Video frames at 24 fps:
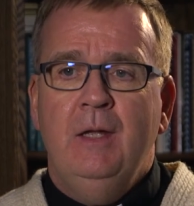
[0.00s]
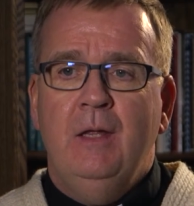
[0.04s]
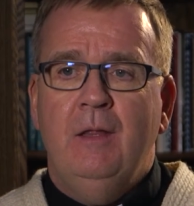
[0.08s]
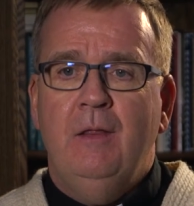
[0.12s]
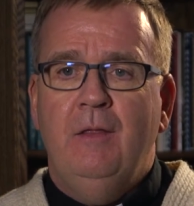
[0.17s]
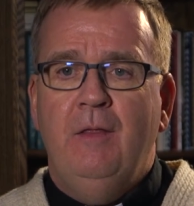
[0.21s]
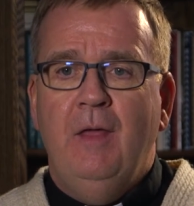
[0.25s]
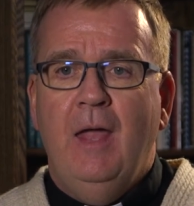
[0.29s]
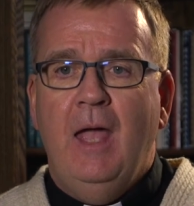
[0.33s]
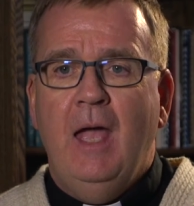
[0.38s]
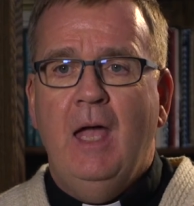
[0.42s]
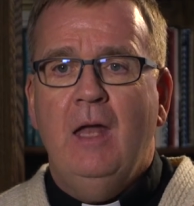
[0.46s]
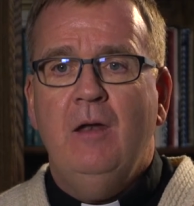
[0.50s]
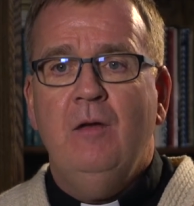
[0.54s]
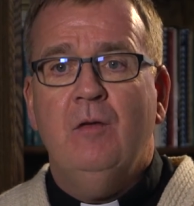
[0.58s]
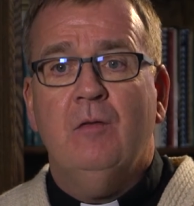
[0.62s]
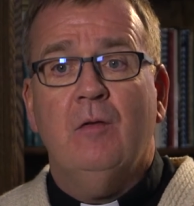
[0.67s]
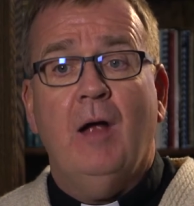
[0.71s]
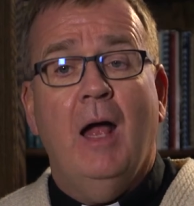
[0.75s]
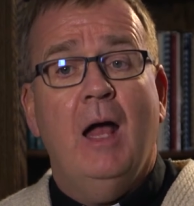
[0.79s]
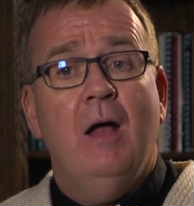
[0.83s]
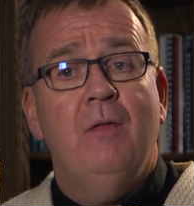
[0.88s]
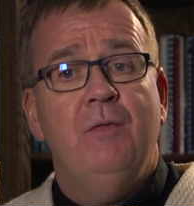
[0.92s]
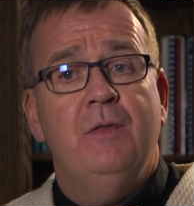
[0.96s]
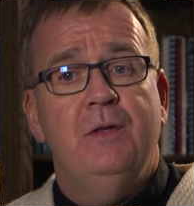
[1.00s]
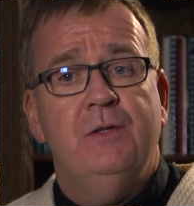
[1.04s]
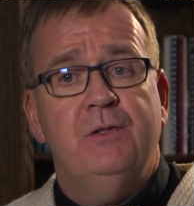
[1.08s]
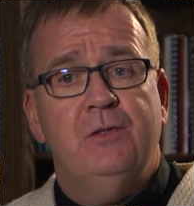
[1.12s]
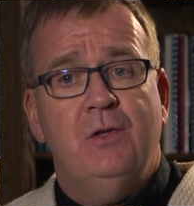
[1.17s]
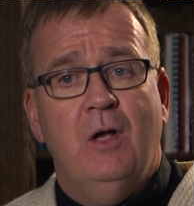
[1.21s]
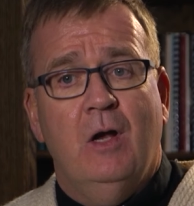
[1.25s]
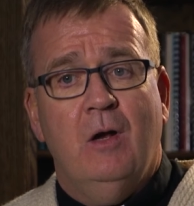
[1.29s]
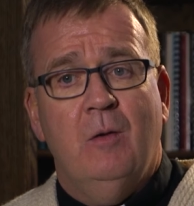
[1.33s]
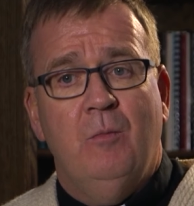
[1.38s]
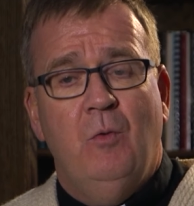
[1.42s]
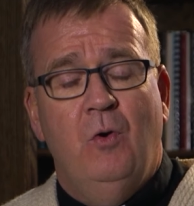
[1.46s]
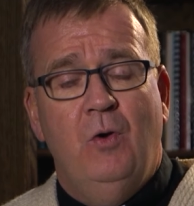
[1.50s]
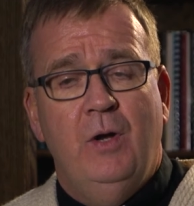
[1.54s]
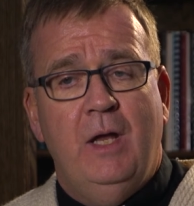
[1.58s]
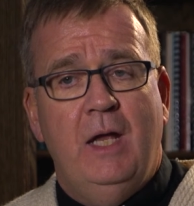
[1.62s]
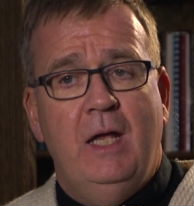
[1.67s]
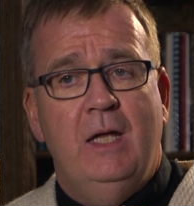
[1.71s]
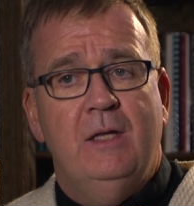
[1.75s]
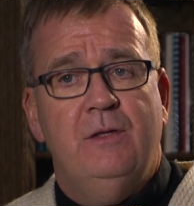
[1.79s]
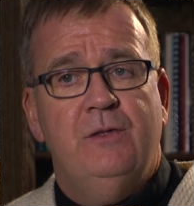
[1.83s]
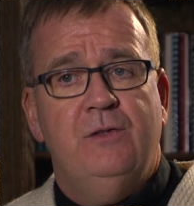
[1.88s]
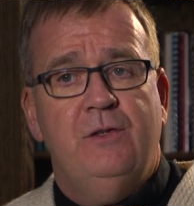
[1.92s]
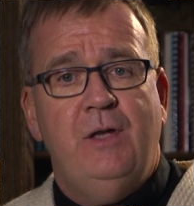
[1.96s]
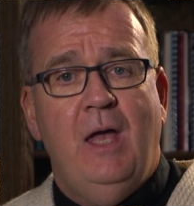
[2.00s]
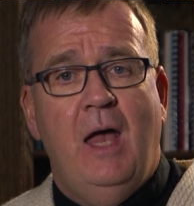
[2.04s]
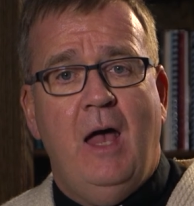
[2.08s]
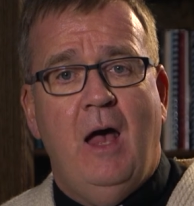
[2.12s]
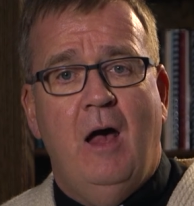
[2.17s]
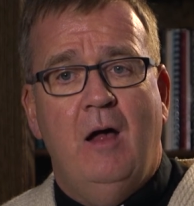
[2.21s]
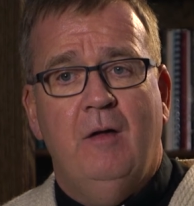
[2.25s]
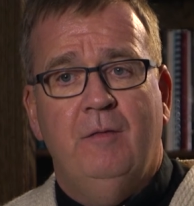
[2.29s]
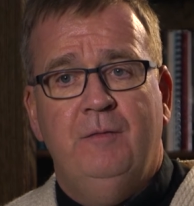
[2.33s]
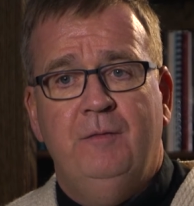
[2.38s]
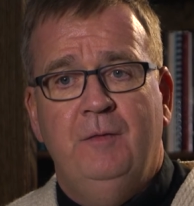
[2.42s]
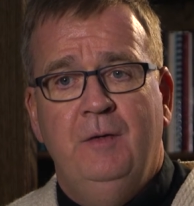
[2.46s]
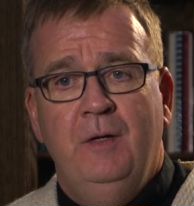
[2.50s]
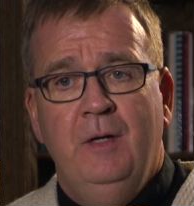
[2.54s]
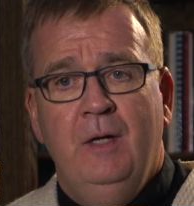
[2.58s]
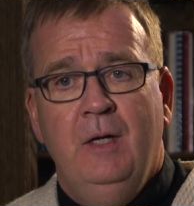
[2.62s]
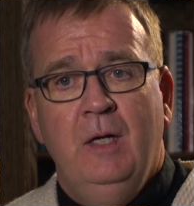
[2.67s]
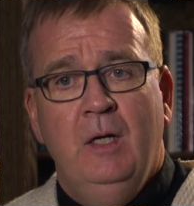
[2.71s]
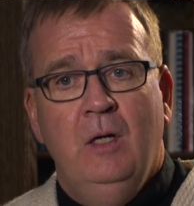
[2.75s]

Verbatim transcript: Then, around the ceremony itself,